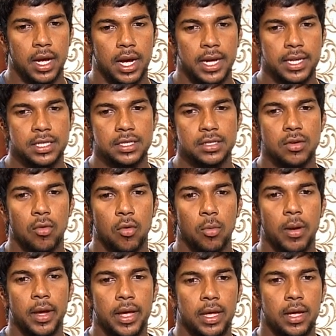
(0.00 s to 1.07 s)
I just go
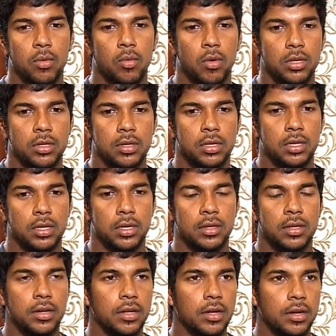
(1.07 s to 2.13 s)
by what's
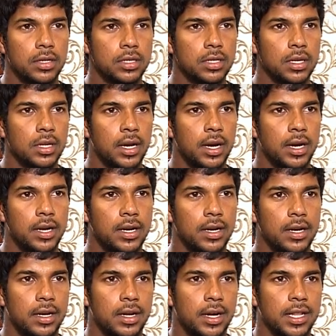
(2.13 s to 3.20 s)
the nearest,
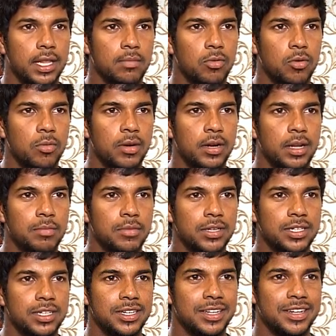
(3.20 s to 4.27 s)
and at the moment,
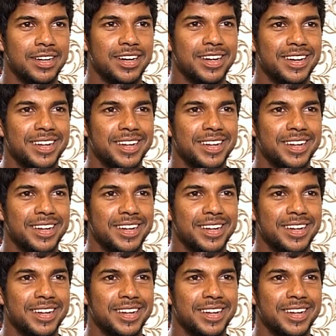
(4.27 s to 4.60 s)
emerging